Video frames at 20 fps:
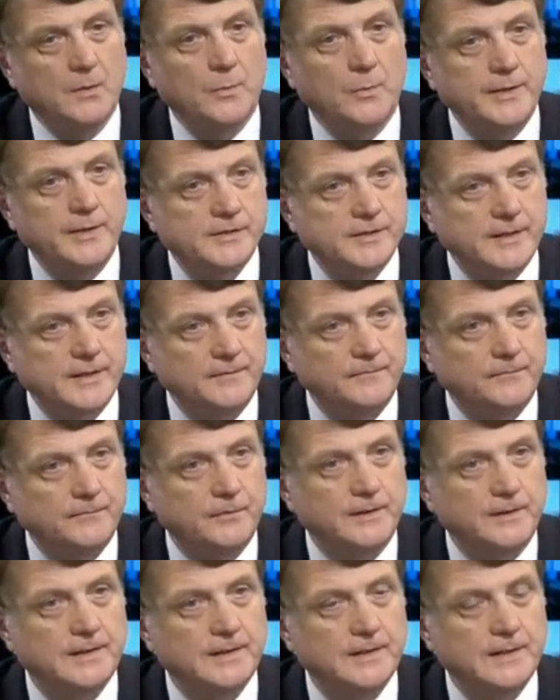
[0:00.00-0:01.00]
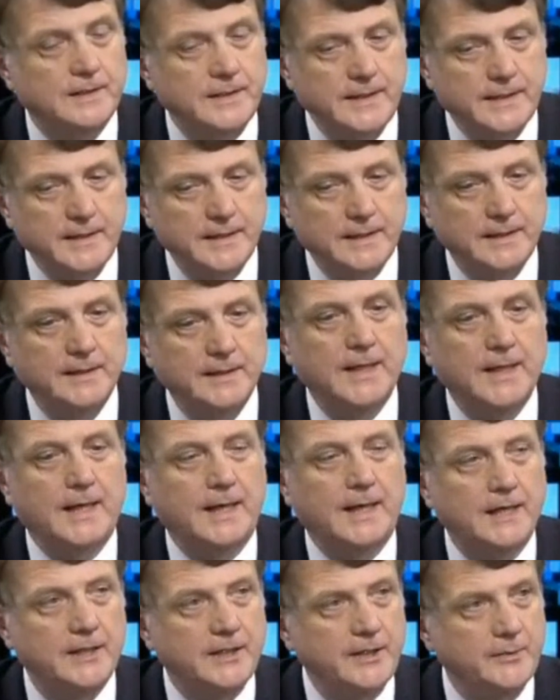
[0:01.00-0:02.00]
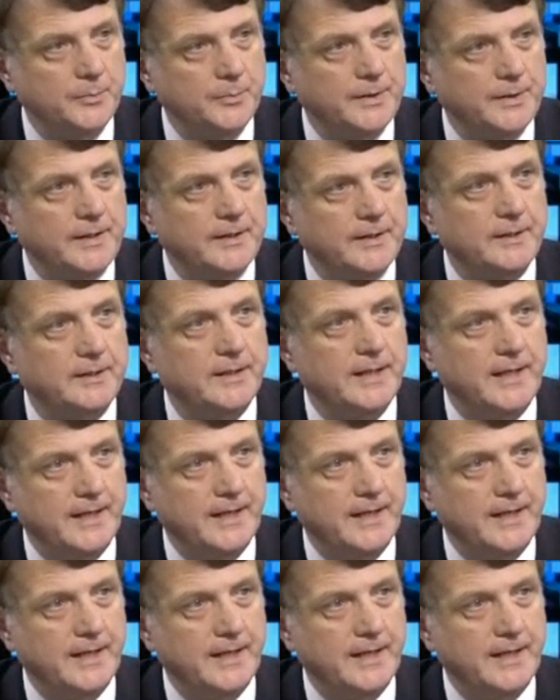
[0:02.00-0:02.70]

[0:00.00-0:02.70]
We stand for a clear, unimpeded